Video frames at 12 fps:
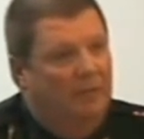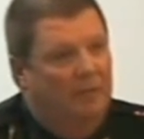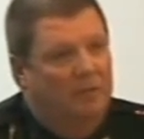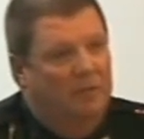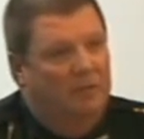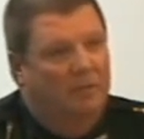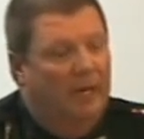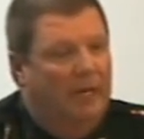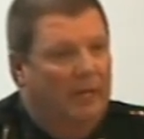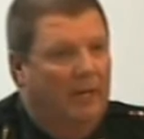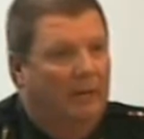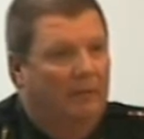gives you a
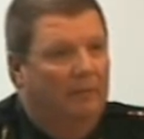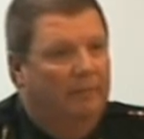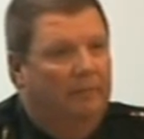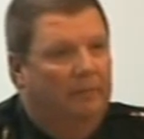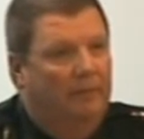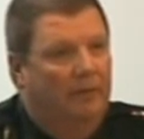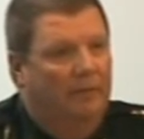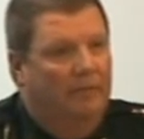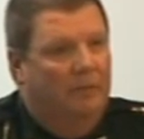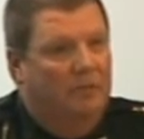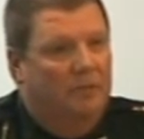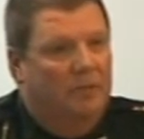breakdown of
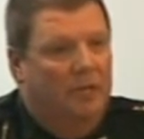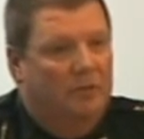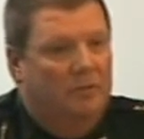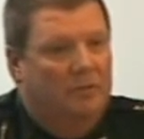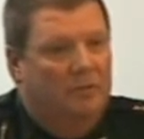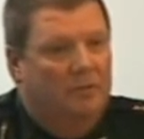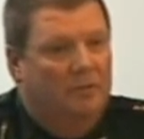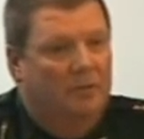the discussions